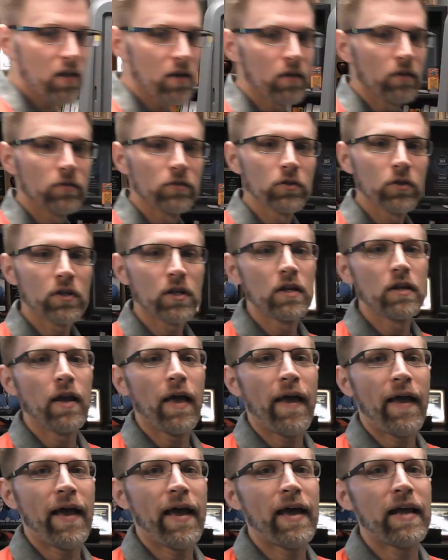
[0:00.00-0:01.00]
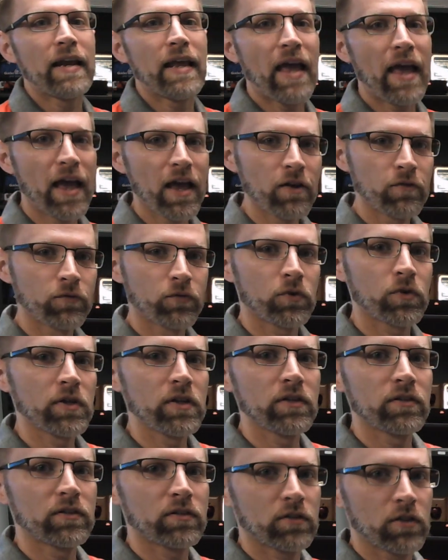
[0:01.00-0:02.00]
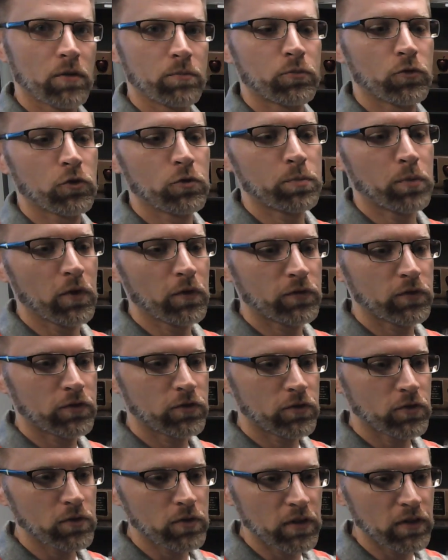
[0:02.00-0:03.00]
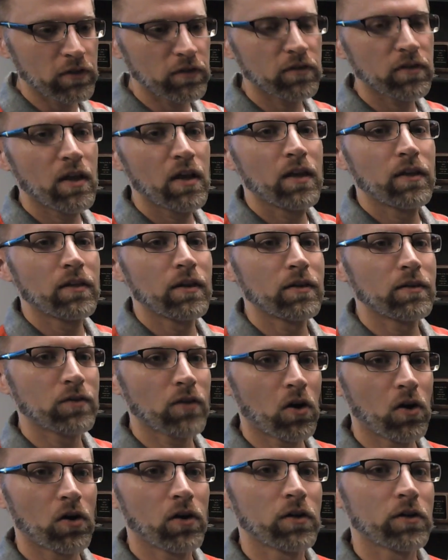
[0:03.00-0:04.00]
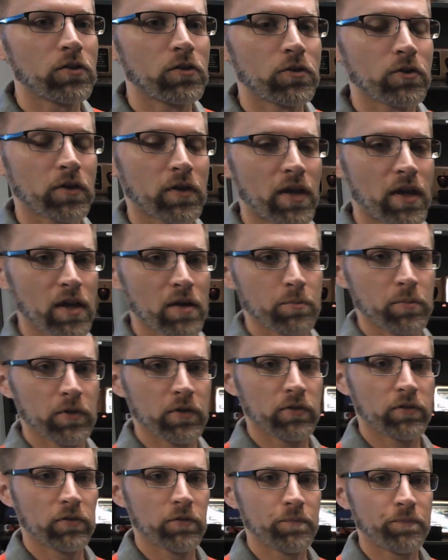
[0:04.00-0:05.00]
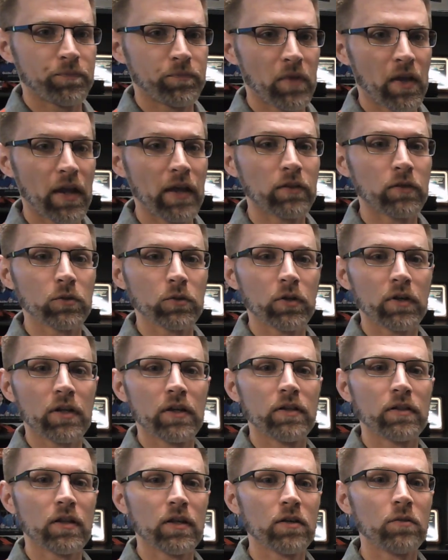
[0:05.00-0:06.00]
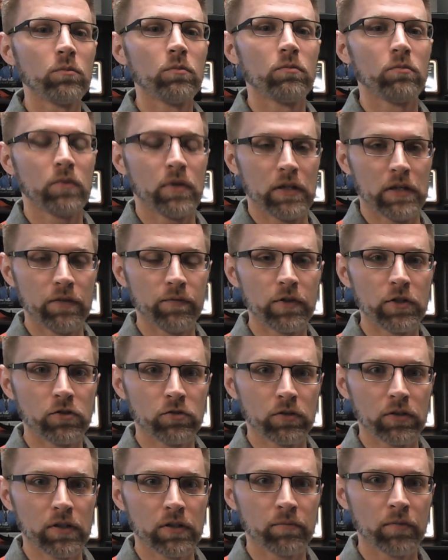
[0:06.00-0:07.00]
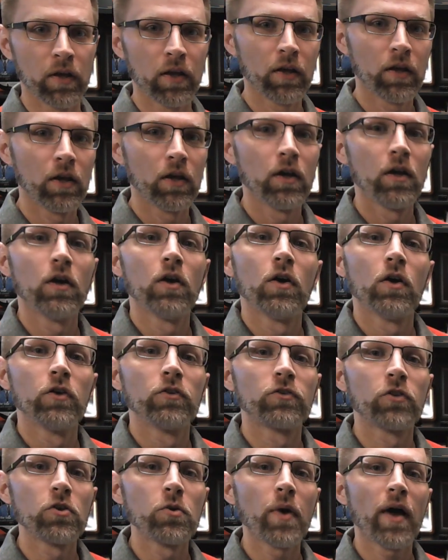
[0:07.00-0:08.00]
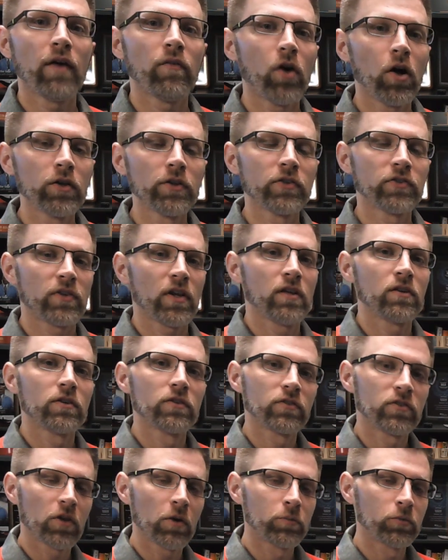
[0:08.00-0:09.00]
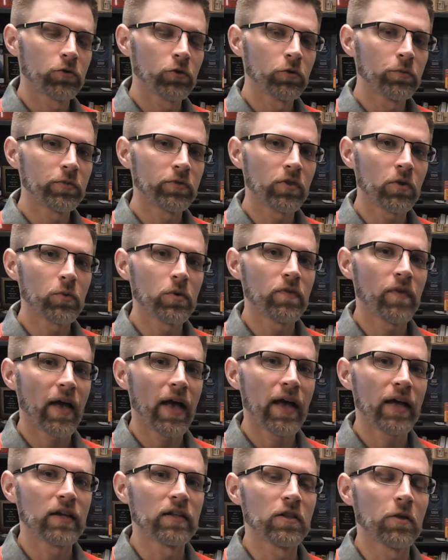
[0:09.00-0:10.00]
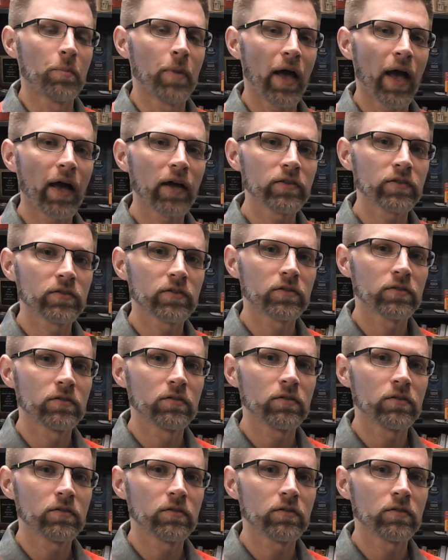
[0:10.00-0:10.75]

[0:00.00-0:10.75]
is looking at every subgroup of students that is on your campus, and they're looking at them individually. So you have all the standard subgroups that we've had in the past,